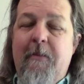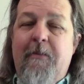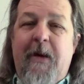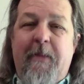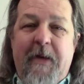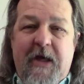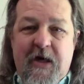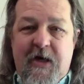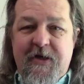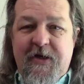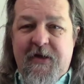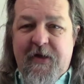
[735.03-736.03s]
But
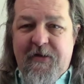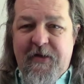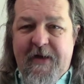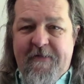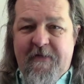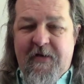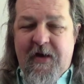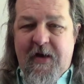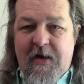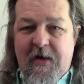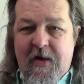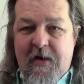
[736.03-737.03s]
because of the theft
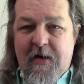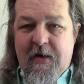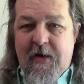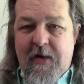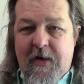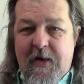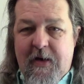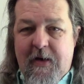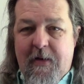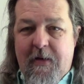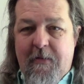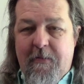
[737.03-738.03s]

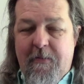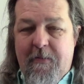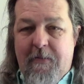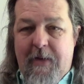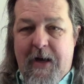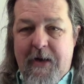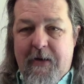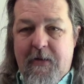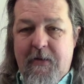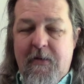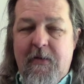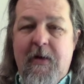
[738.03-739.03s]
uh,
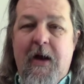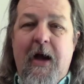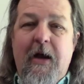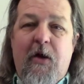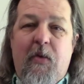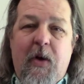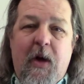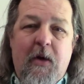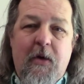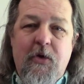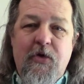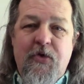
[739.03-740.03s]
model, I don't want to
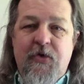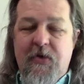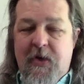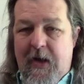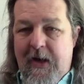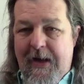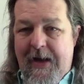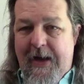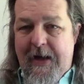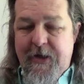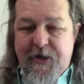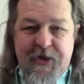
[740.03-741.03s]
lose a
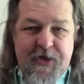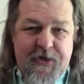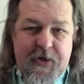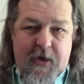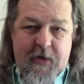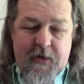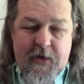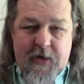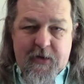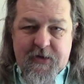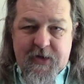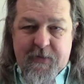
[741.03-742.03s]
lot just on the
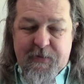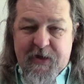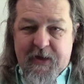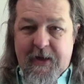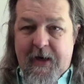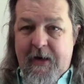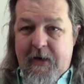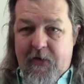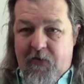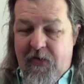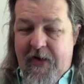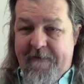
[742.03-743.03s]
assumption that the
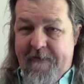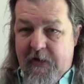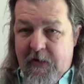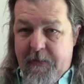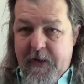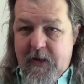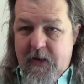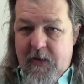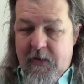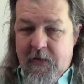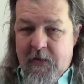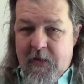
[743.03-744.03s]
traffic will be
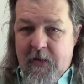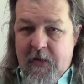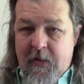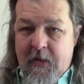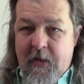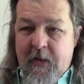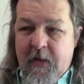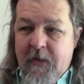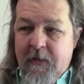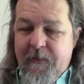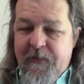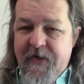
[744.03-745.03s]
good.
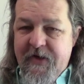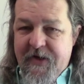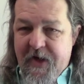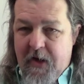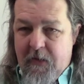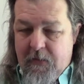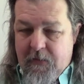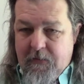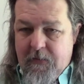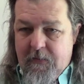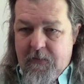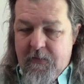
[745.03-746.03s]
So,
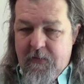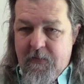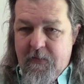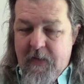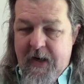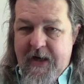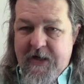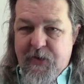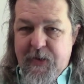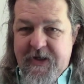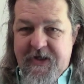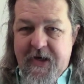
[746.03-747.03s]
as
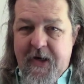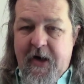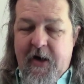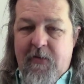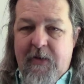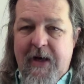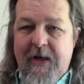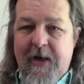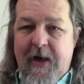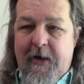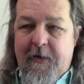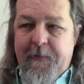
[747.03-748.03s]
we sit here right
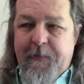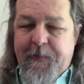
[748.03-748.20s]
now,